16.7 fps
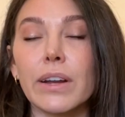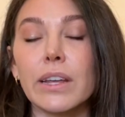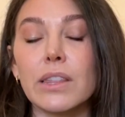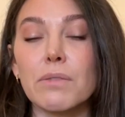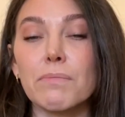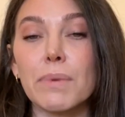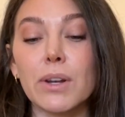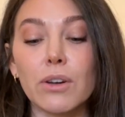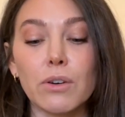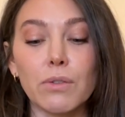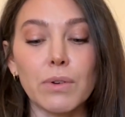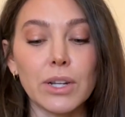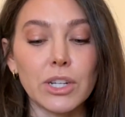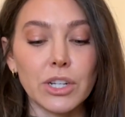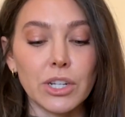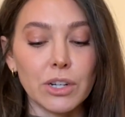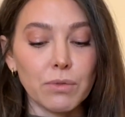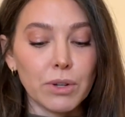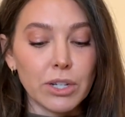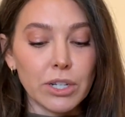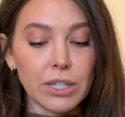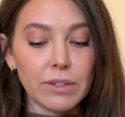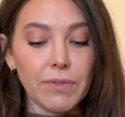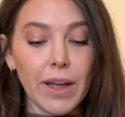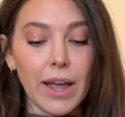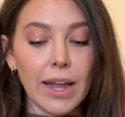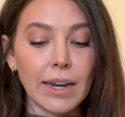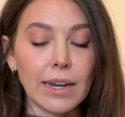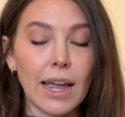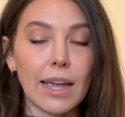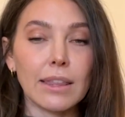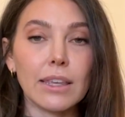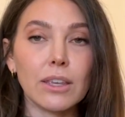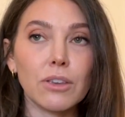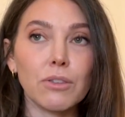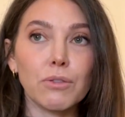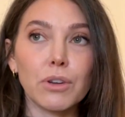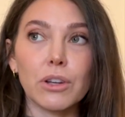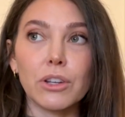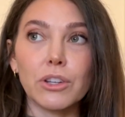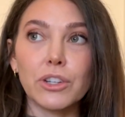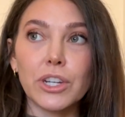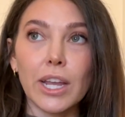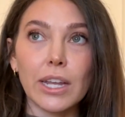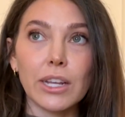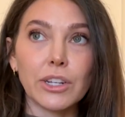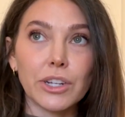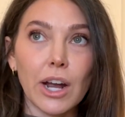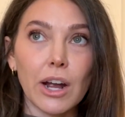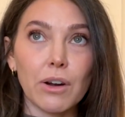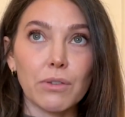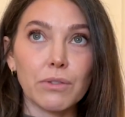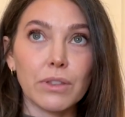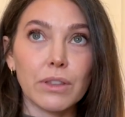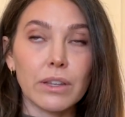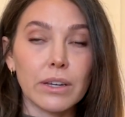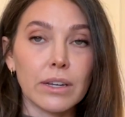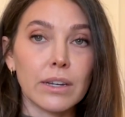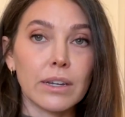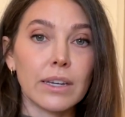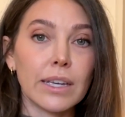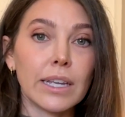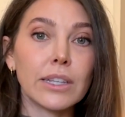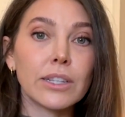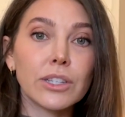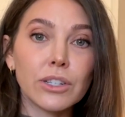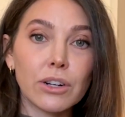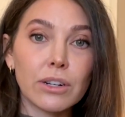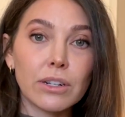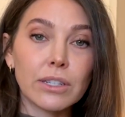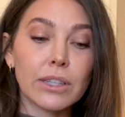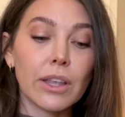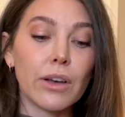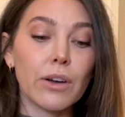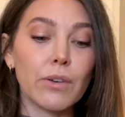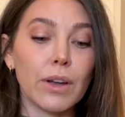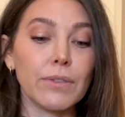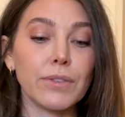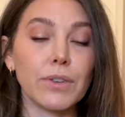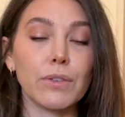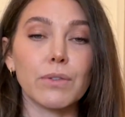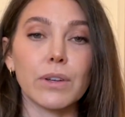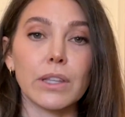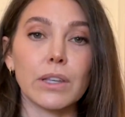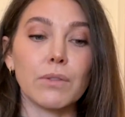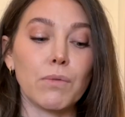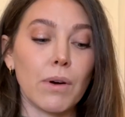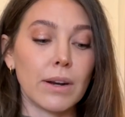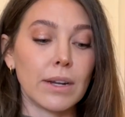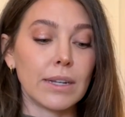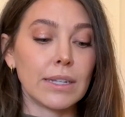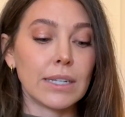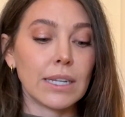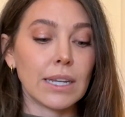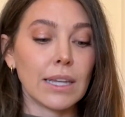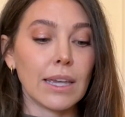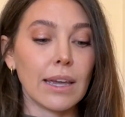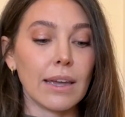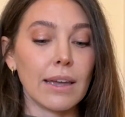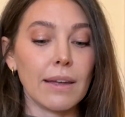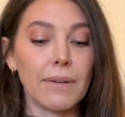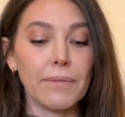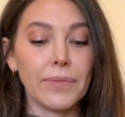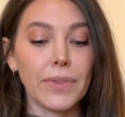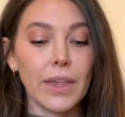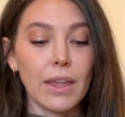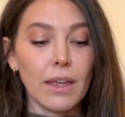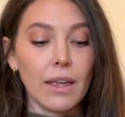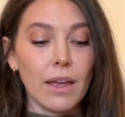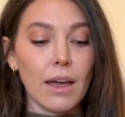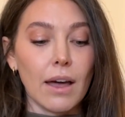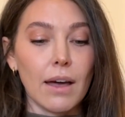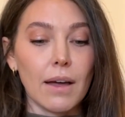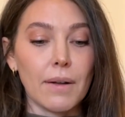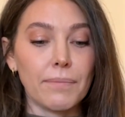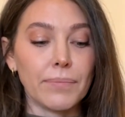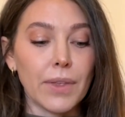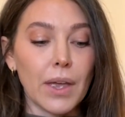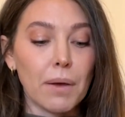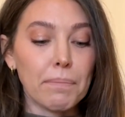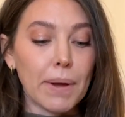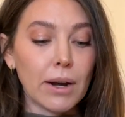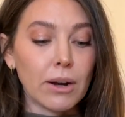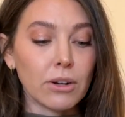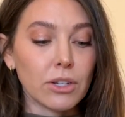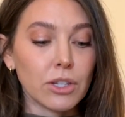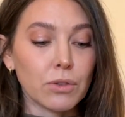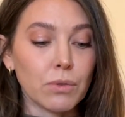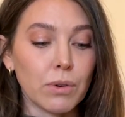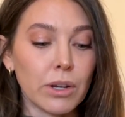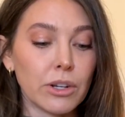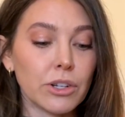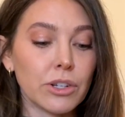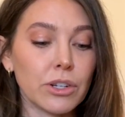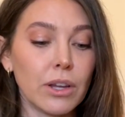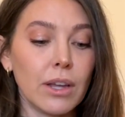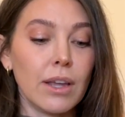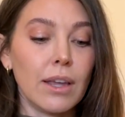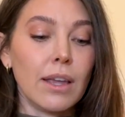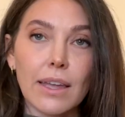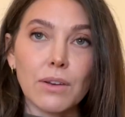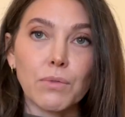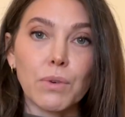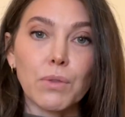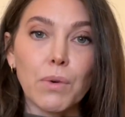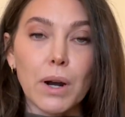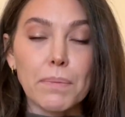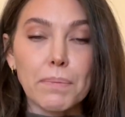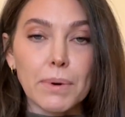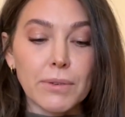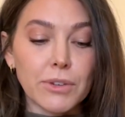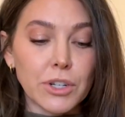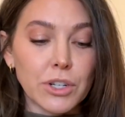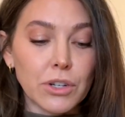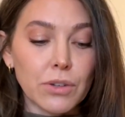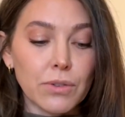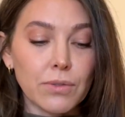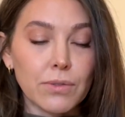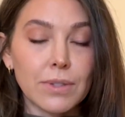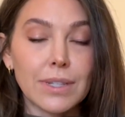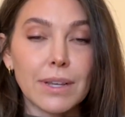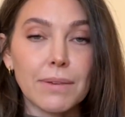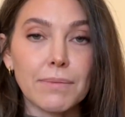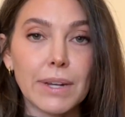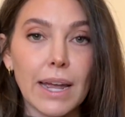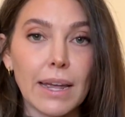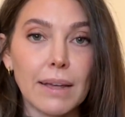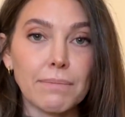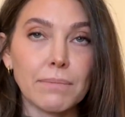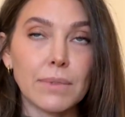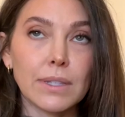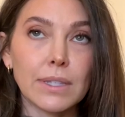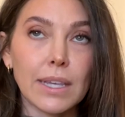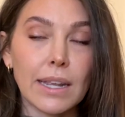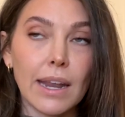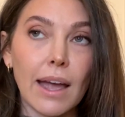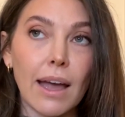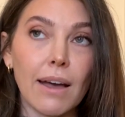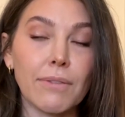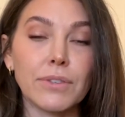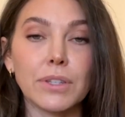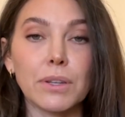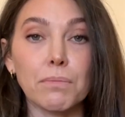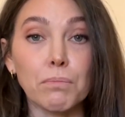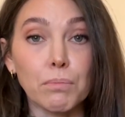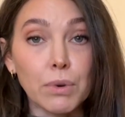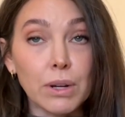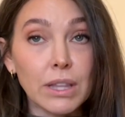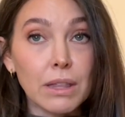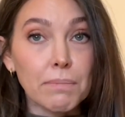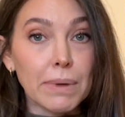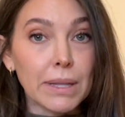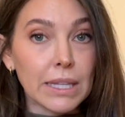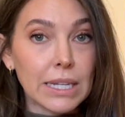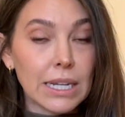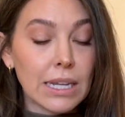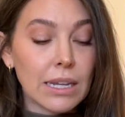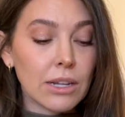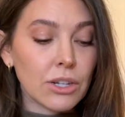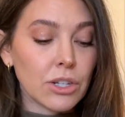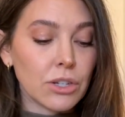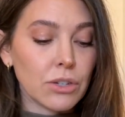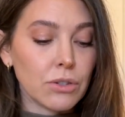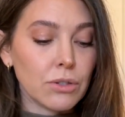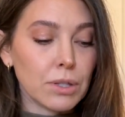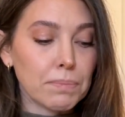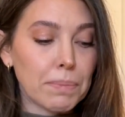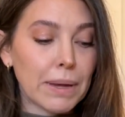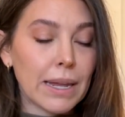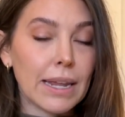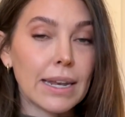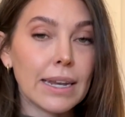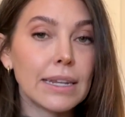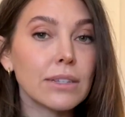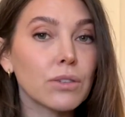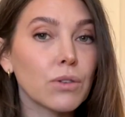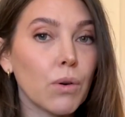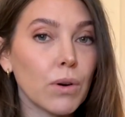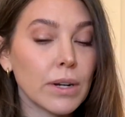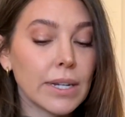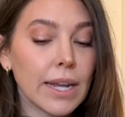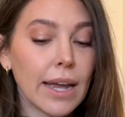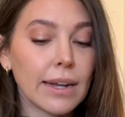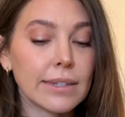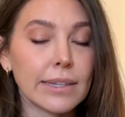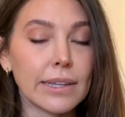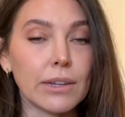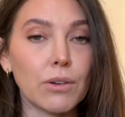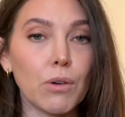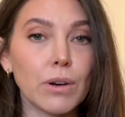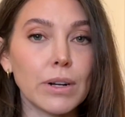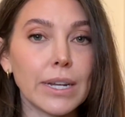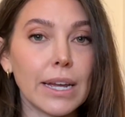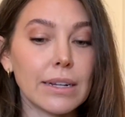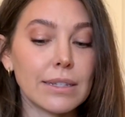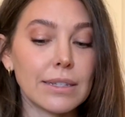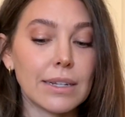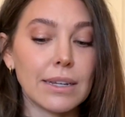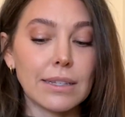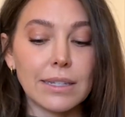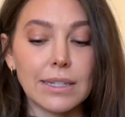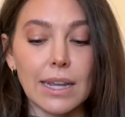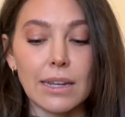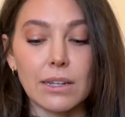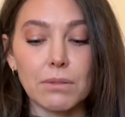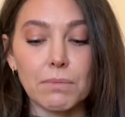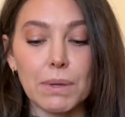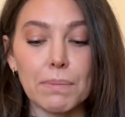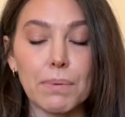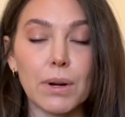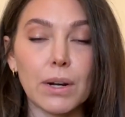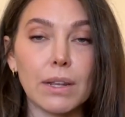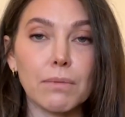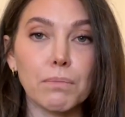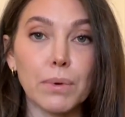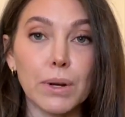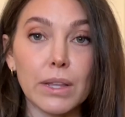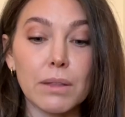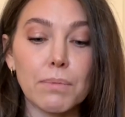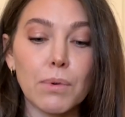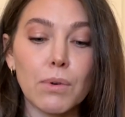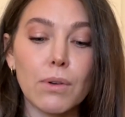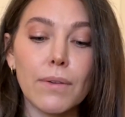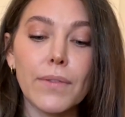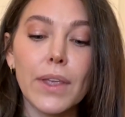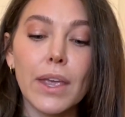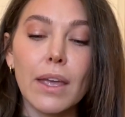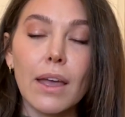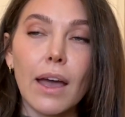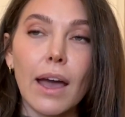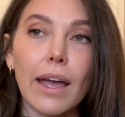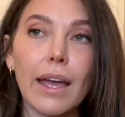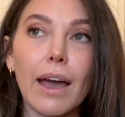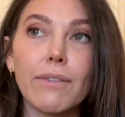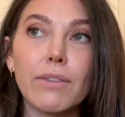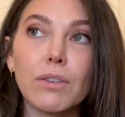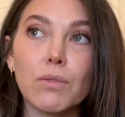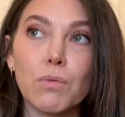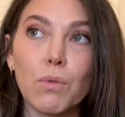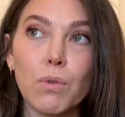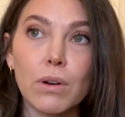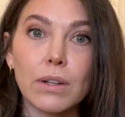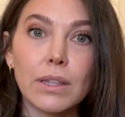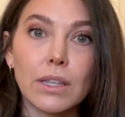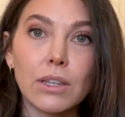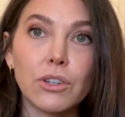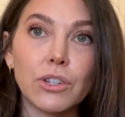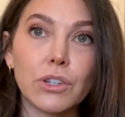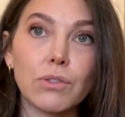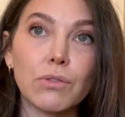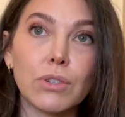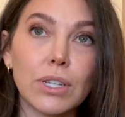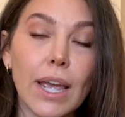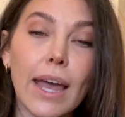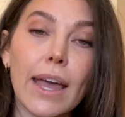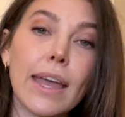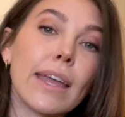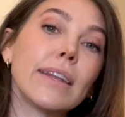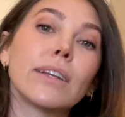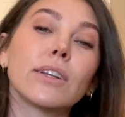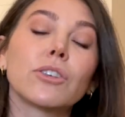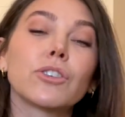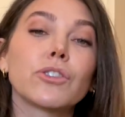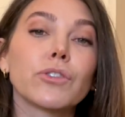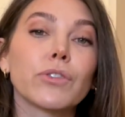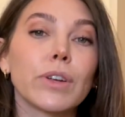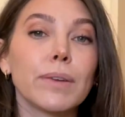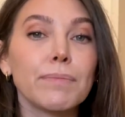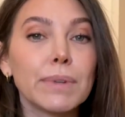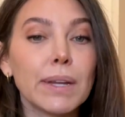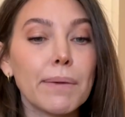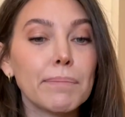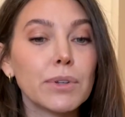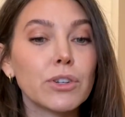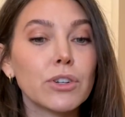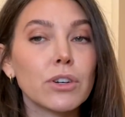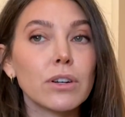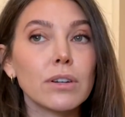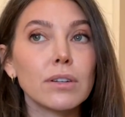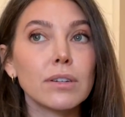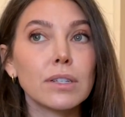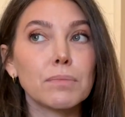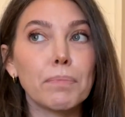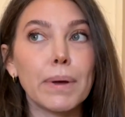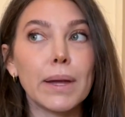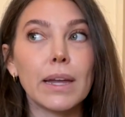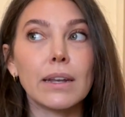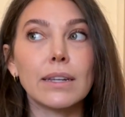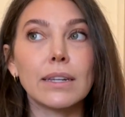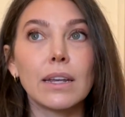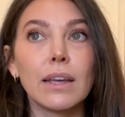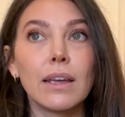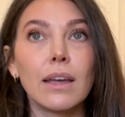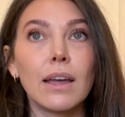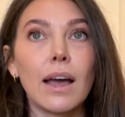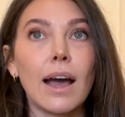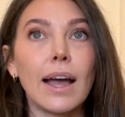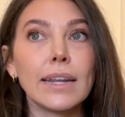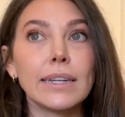in the middle, which is fine. I think you could change out the inserts though if you really wanted to get a better squish. And with waterproof shoes, sometimes can have some breathability issues, but it is GORE-TEX, and GORE-TEX does tend to be pretty breathable. I haven't worn these shoes yet in extreme temperatures, but I